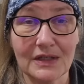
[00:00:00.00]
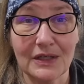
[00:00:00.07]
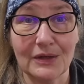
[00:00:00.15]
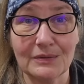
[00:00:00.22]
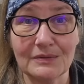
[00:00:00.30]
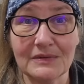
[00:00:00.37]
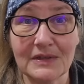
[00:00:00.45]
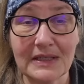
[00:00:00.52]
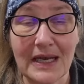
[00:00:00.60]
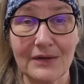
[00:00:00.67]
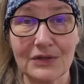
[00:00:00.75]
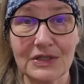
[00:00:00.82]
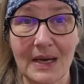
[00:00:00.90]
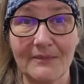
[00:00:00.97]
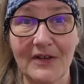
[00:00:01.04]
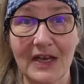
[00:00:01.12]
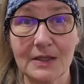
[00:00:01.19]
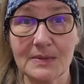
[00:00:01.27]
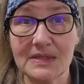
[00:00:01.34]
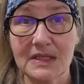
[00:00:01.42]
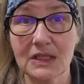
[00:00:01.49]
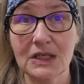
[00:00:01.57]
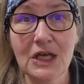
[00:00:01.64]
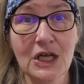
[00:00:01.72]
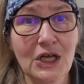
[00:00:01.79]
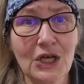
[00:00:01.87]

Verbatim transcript: you know, countertop vacuum sealer,